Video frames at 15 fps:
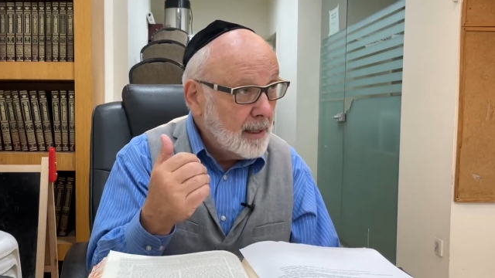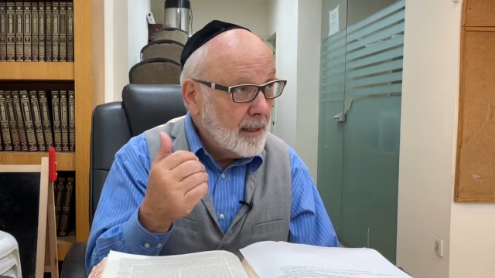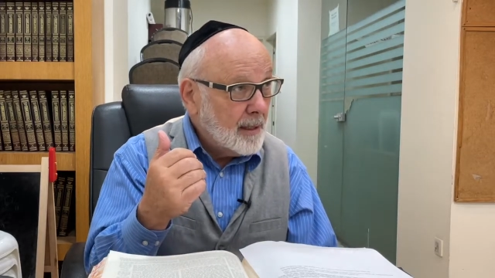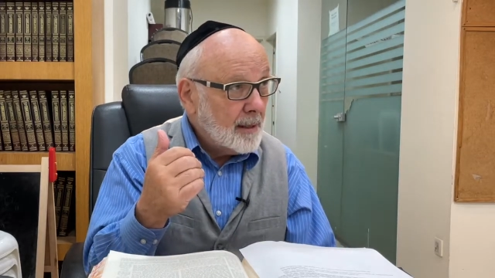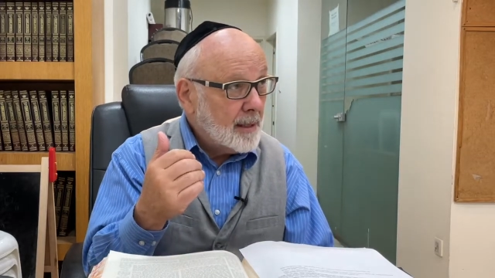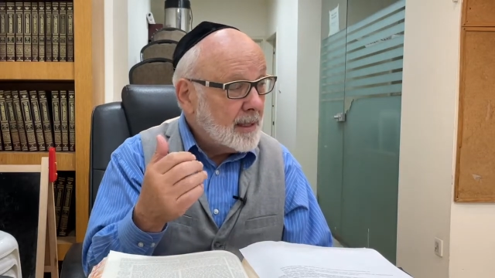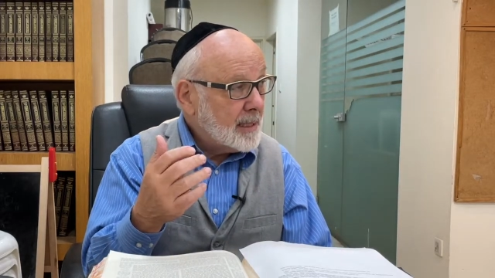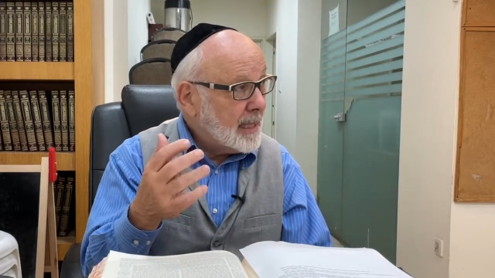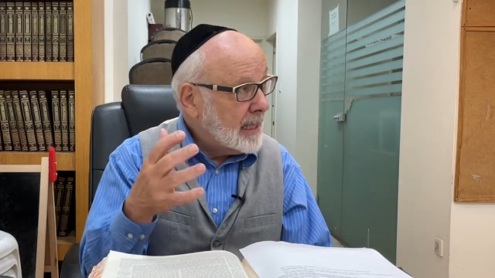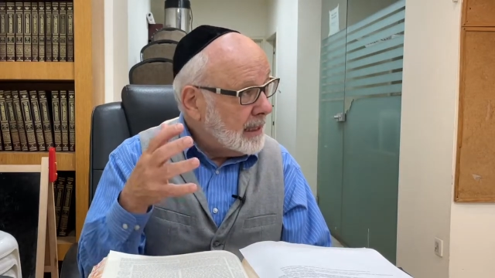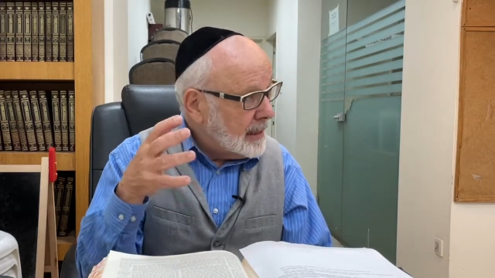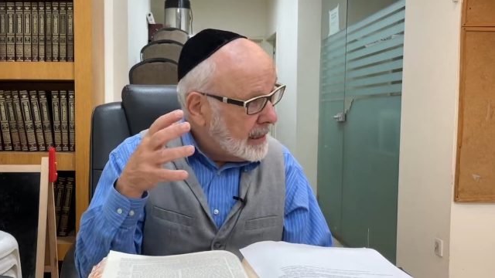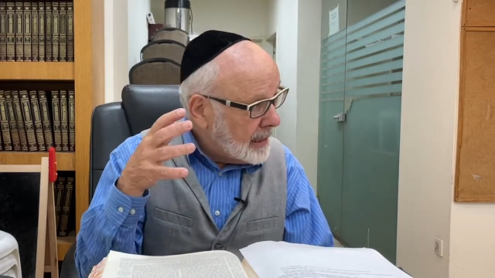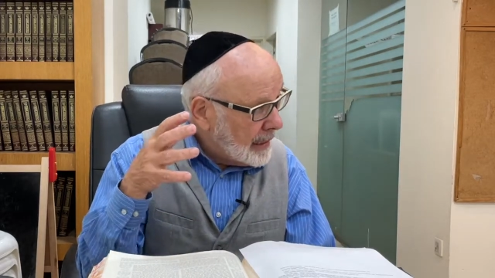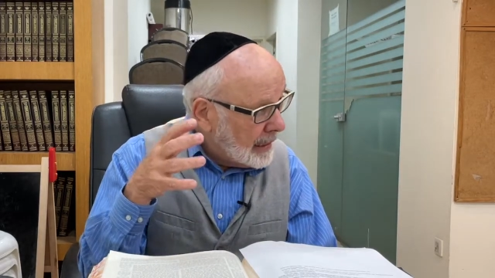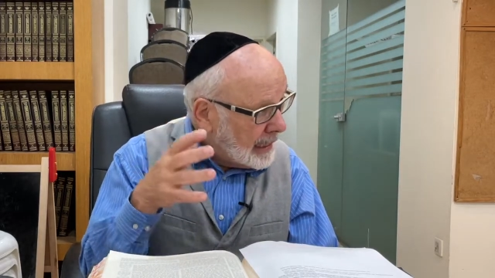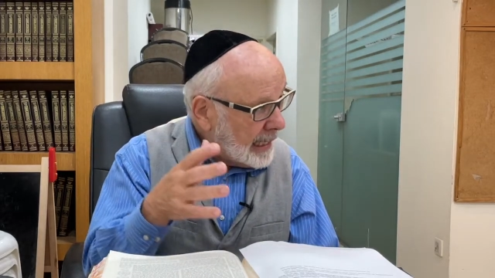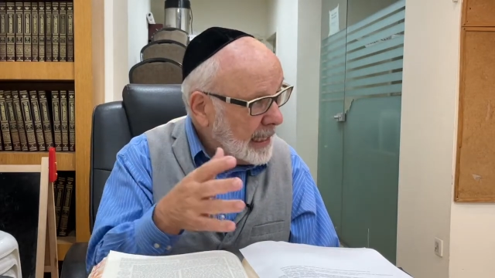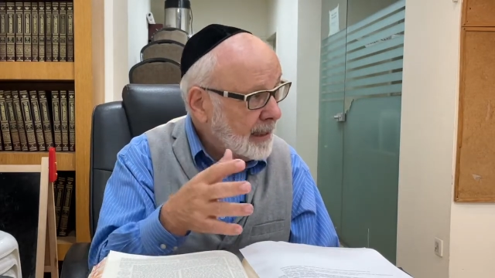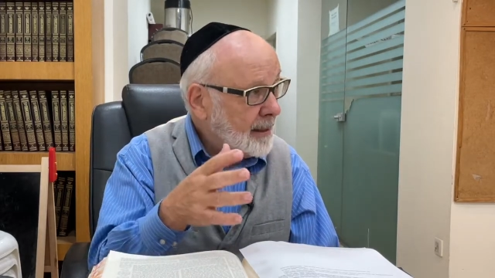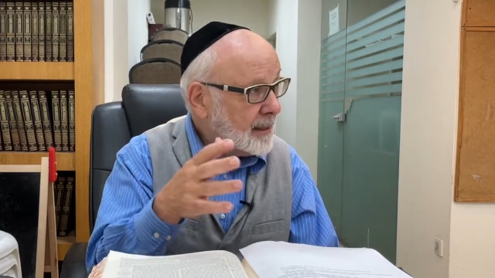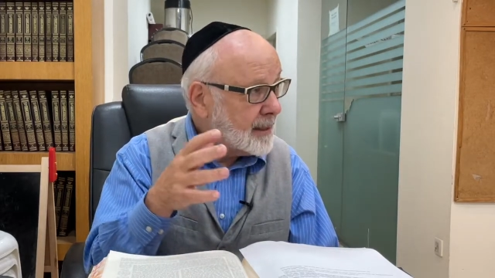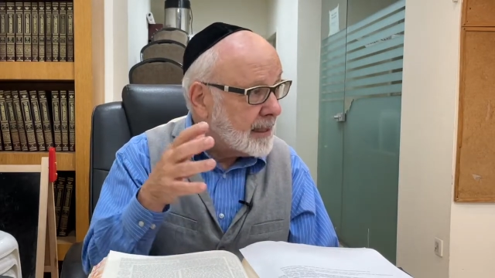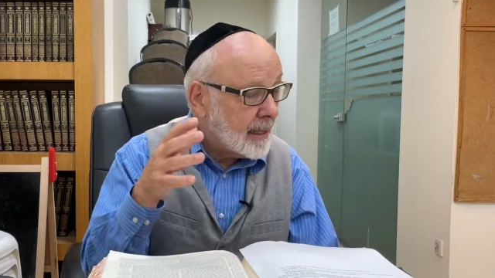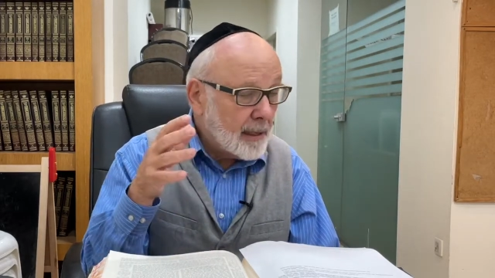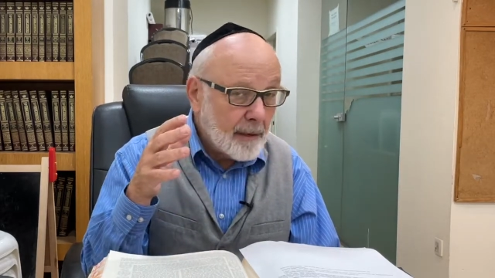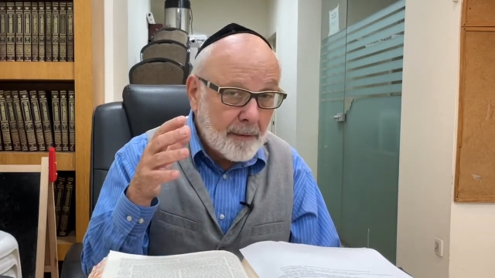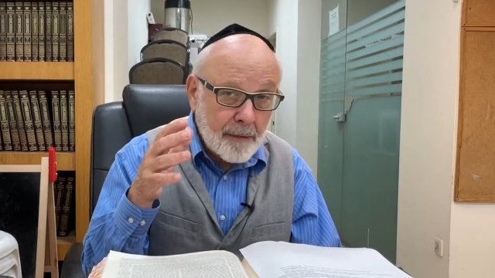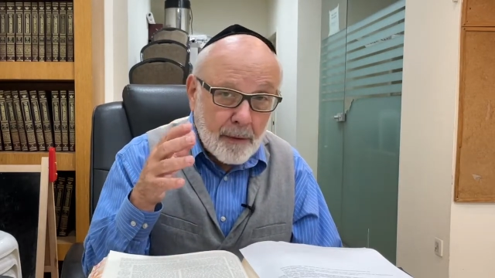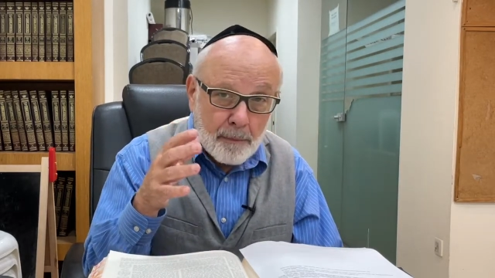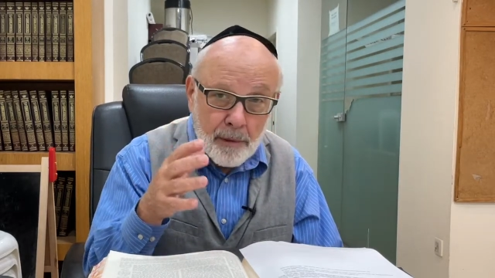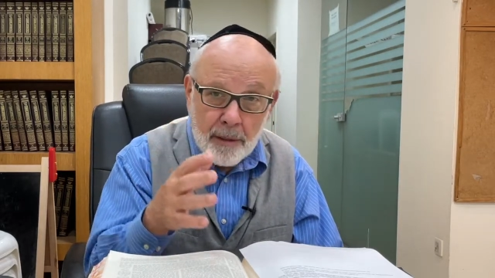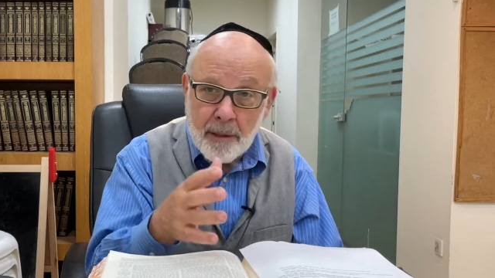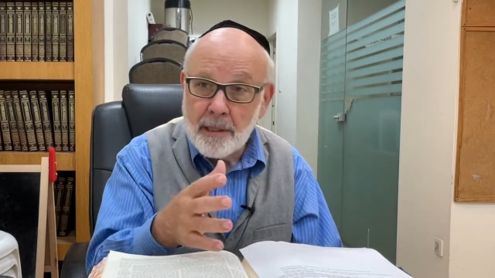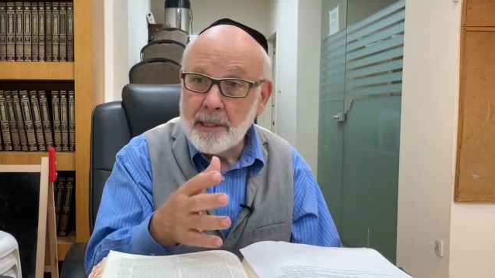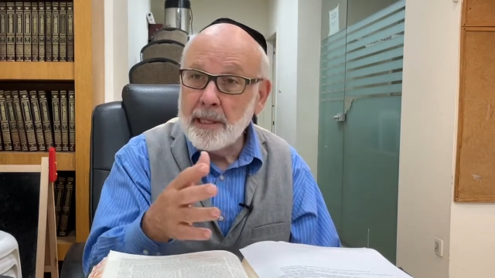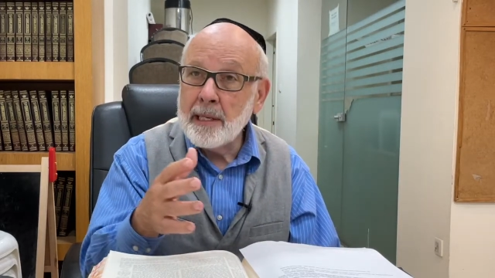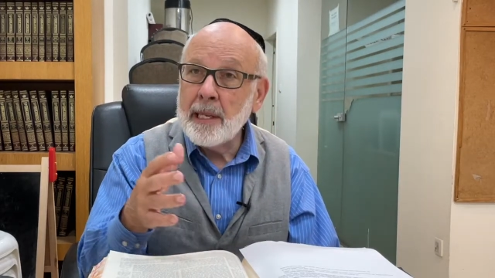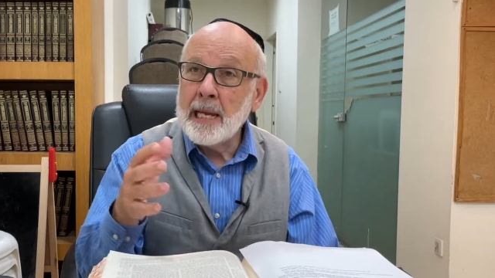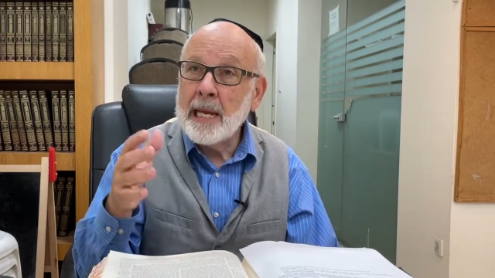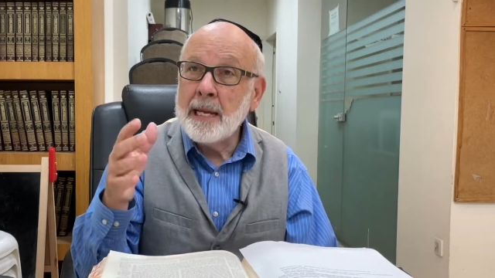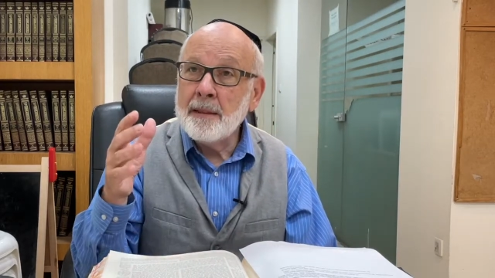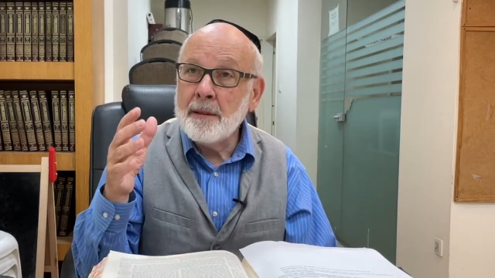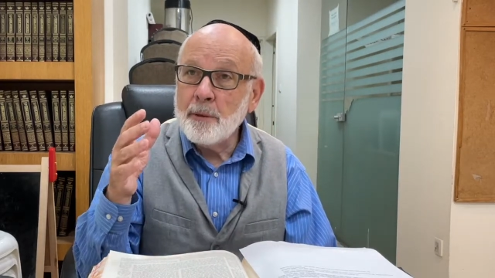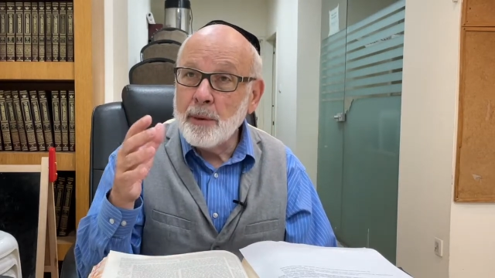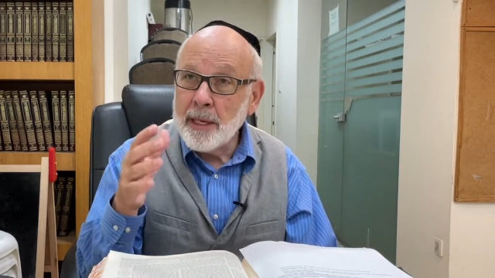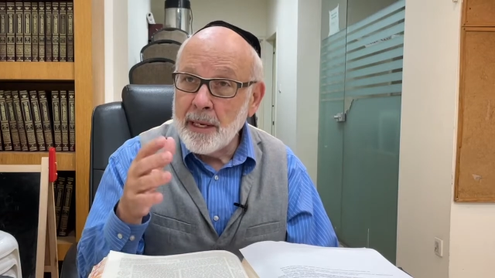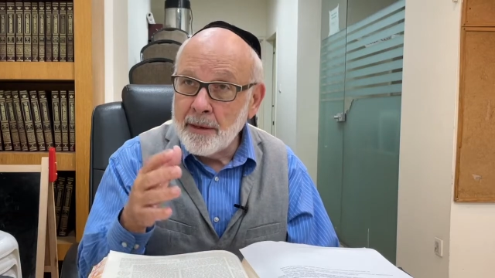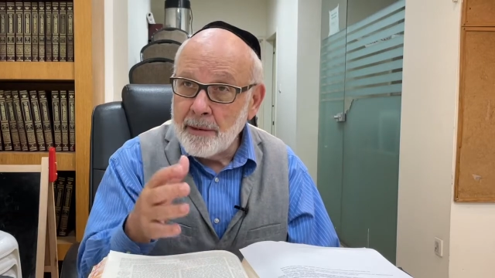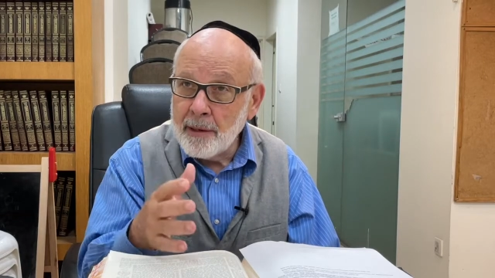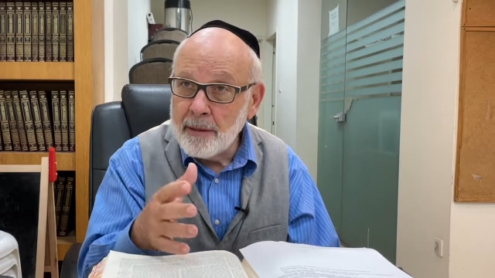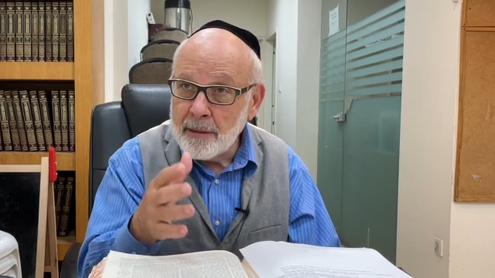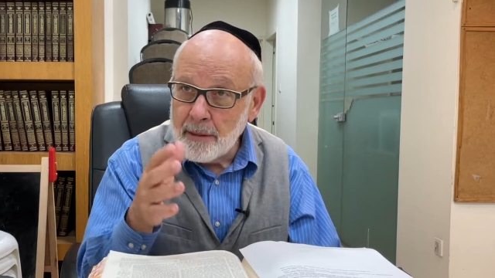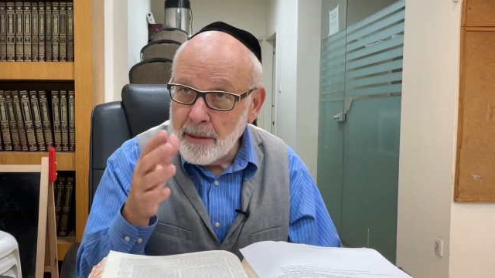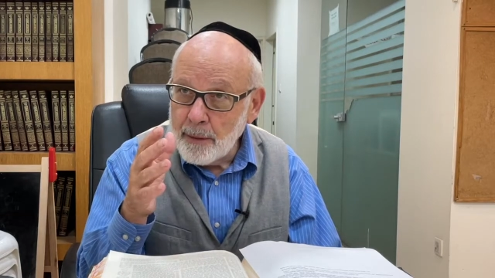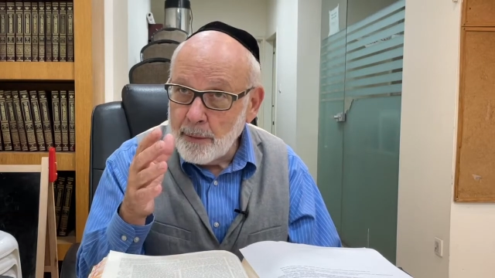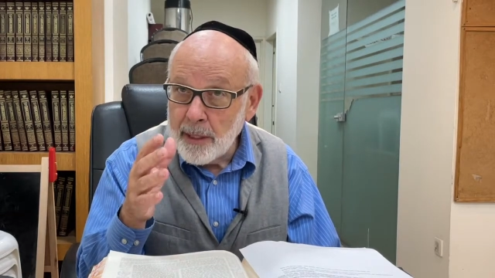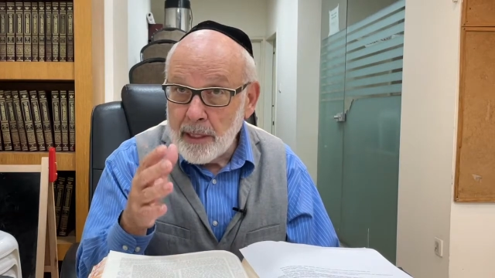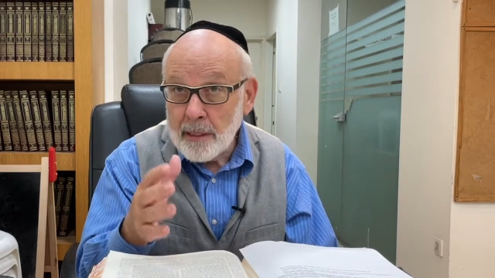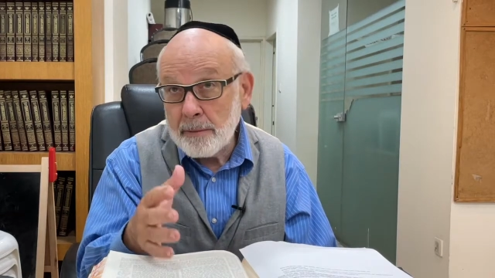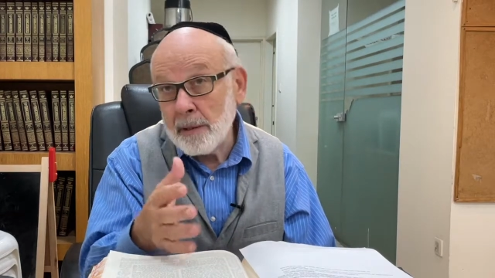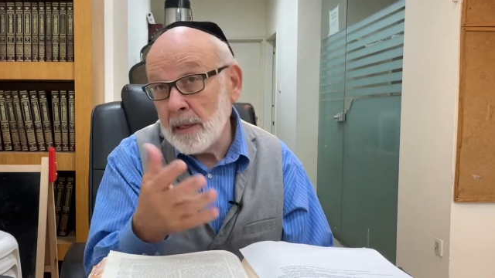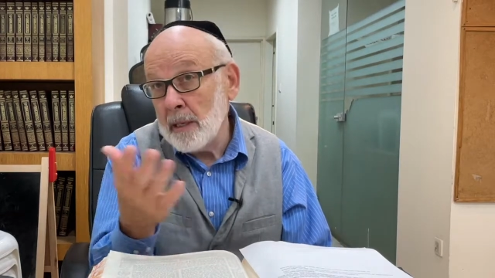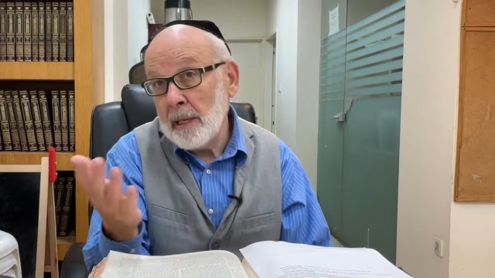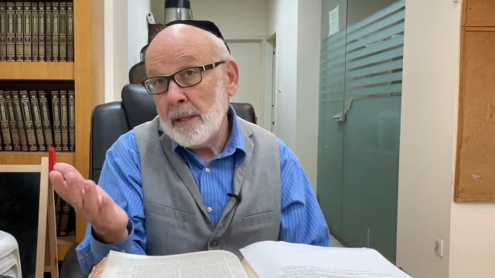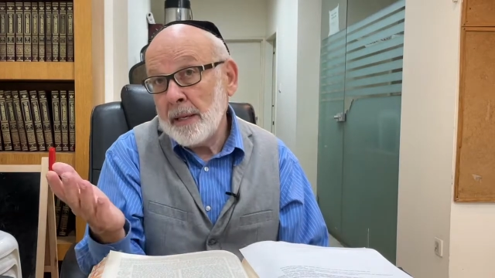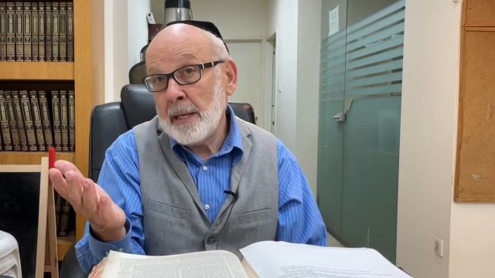The style that he led, the style of Rabbonis that he had, the way he wrote and the way he spoke,